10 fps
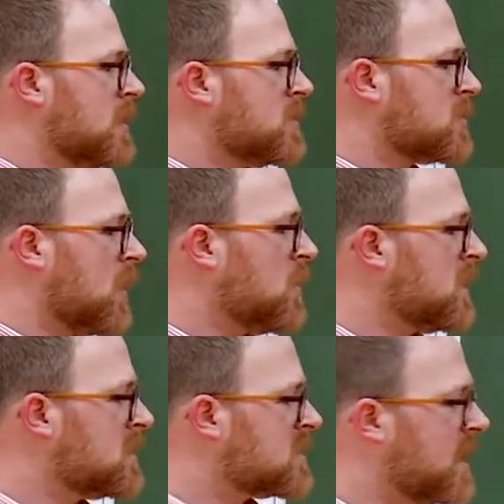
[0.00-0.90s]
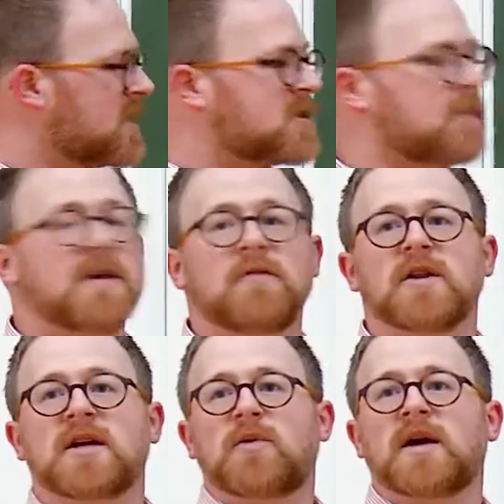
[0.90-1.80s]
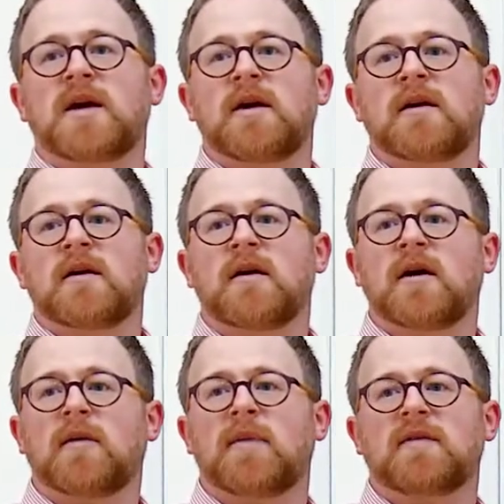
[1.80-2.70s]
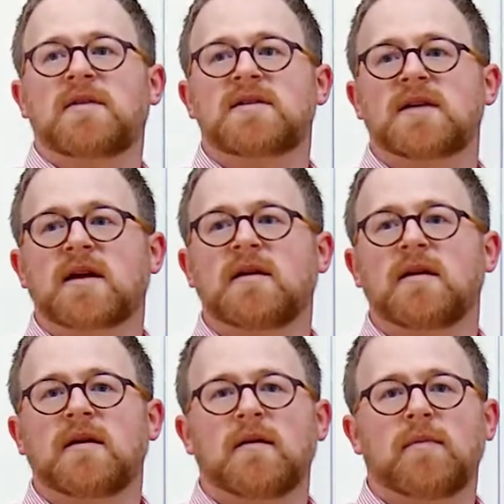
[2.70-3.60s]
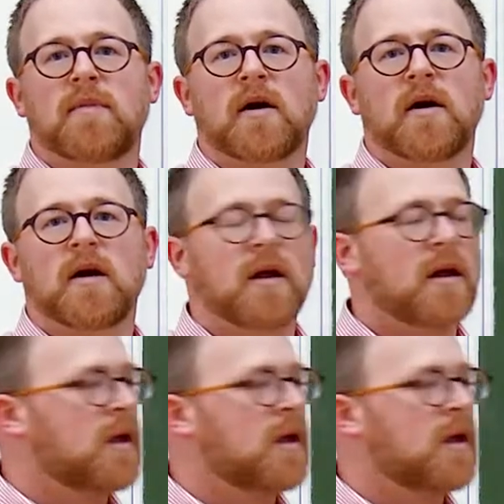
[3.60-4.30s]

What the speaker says: So I wanted to sketch something really quick here about the second part,